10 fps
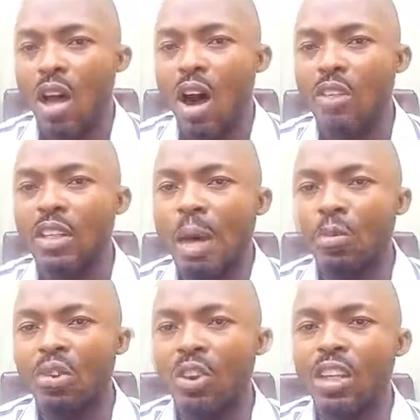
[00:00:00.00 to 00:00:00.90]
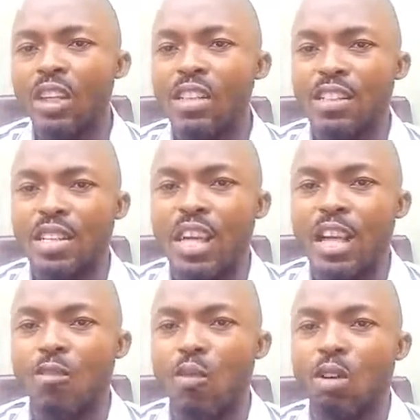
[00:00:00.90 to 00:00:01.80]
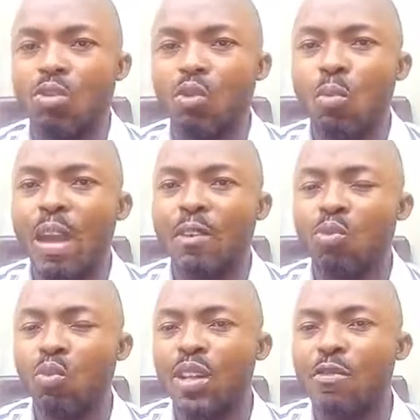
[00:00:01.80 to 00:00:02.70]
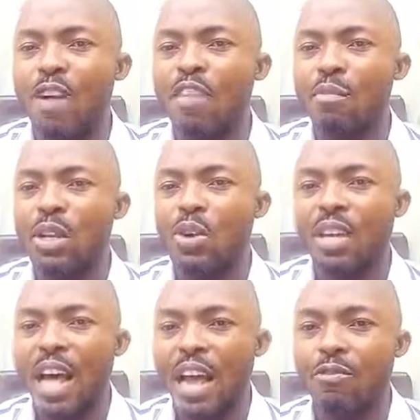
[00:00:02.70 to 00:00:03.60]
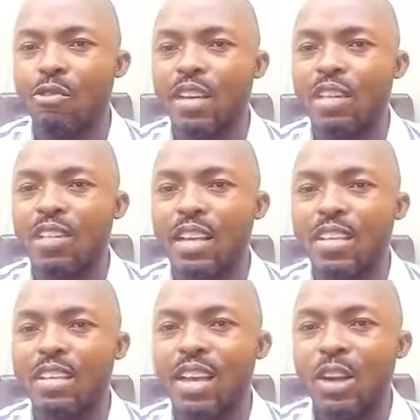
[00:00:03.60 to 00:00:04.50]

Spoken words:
I think Napoleon Hill says that if you want to make 25 million naira, for instance,